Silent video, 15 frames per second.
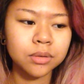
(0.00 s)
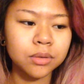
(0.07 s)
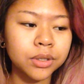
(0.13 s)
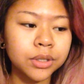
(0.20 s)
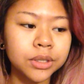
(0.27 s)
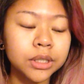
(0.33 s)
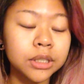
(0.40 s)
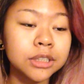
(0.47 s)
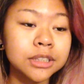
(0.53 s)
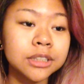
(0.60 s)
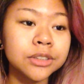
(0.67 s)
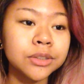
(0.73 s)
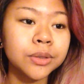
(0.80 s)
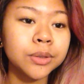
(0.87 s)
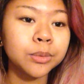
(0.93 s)
Or you could
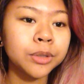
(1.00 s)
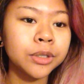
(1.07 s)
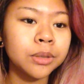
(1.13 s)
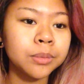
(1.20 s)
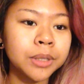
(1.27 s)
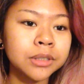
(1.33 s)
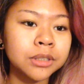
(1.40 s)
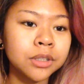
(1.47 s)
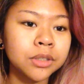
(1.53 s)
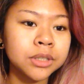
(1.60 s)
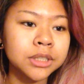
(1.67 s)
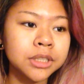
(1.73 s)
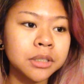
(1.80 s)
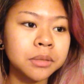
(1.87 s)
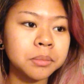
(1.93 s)
listen to it when you're about to go to
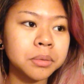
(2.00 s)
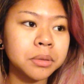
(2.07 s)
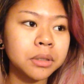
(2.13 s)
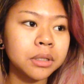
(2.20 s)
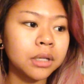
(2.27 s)
sleep.